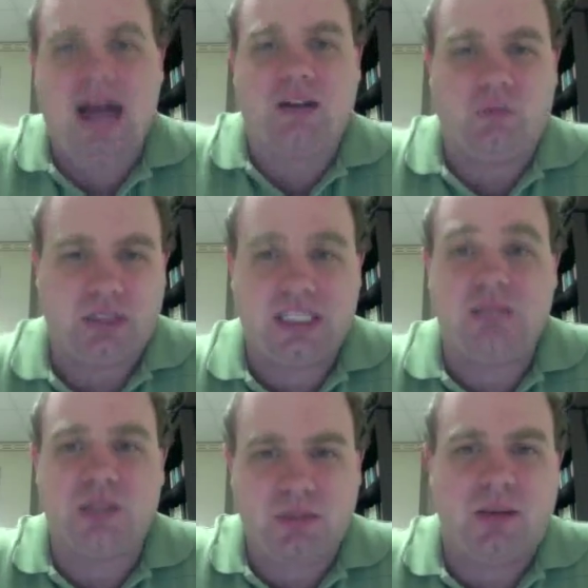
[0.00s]
seems to be a
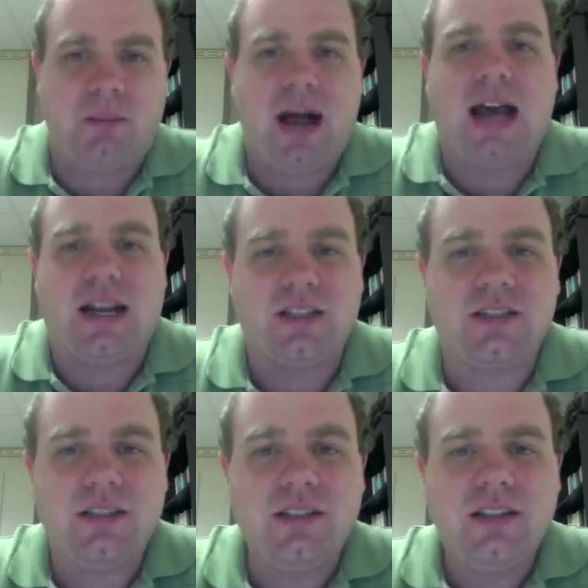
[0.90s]
modest
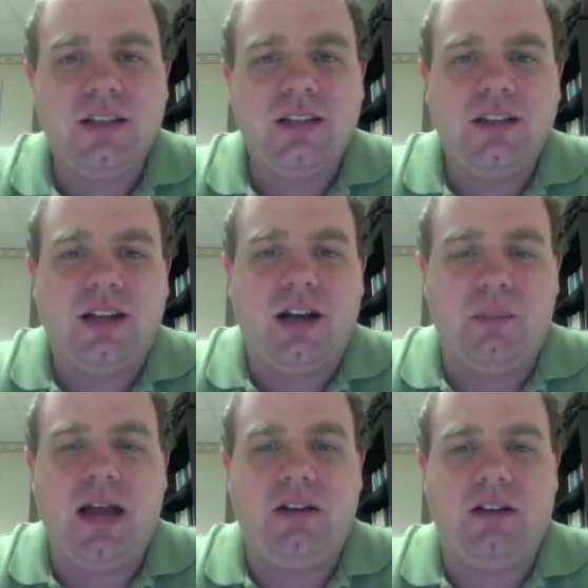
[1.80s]
amount
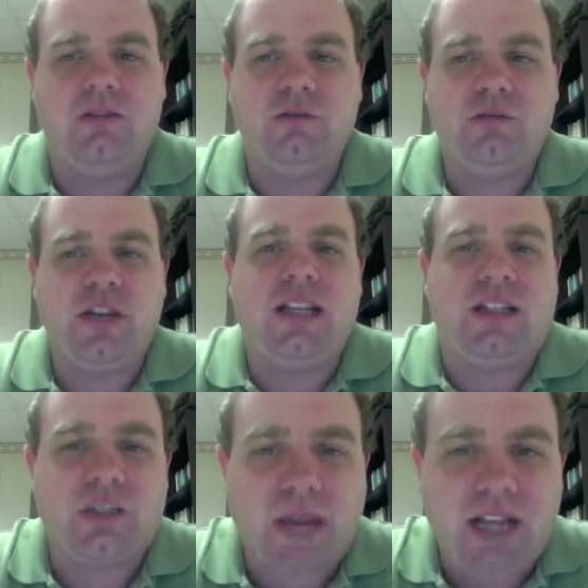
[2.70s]
of Fed
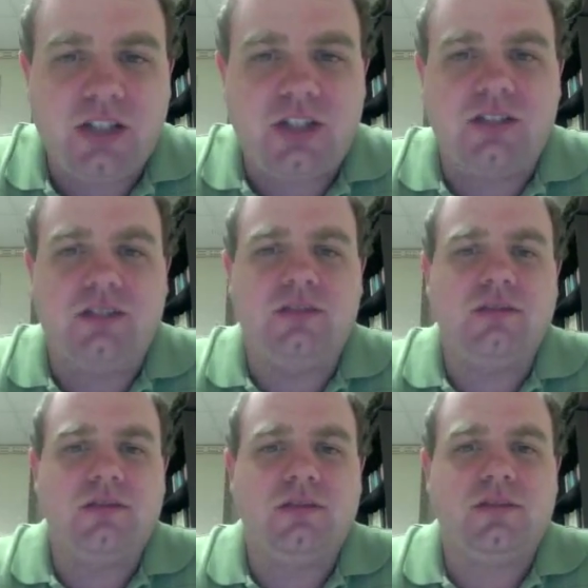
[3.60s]
expansion
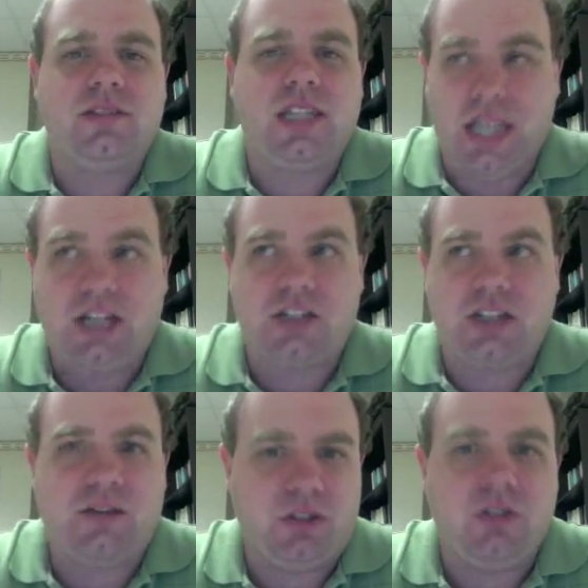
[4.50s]
can actually have a
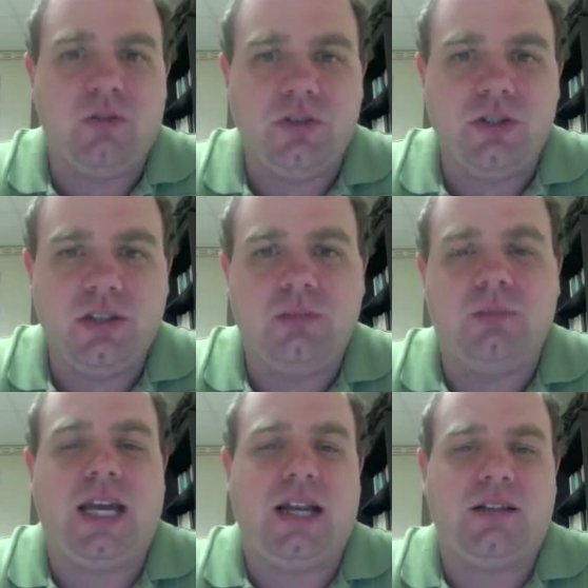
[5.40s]
huge impact.
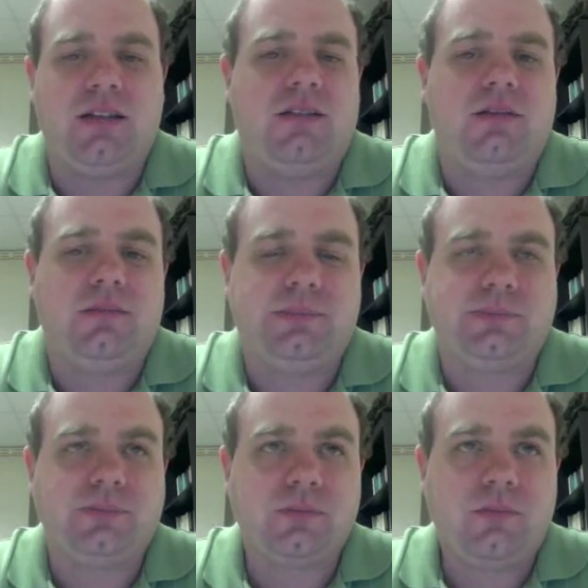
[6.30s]

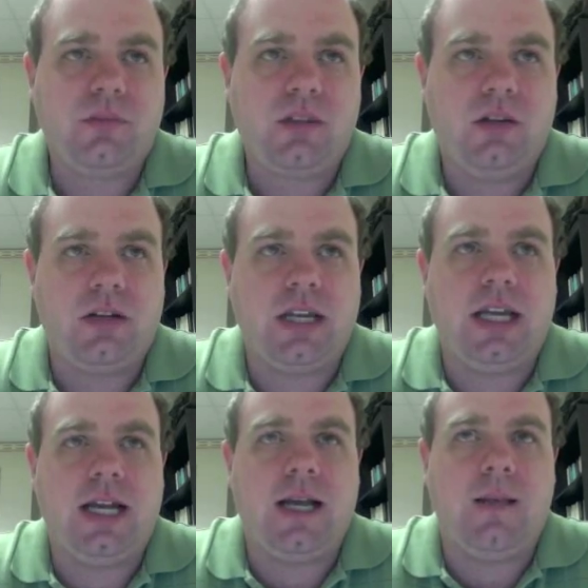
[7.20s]
Okay,
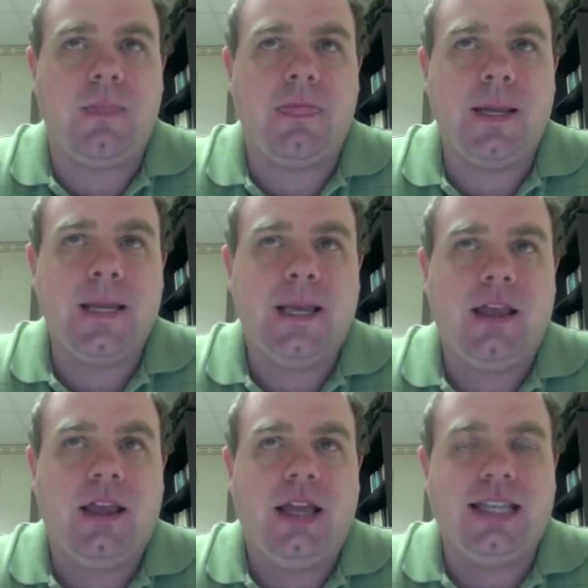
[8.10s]
as
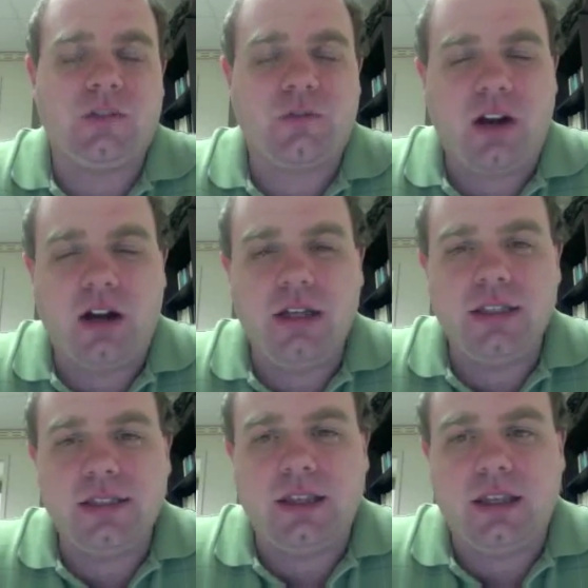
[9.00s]
far as let me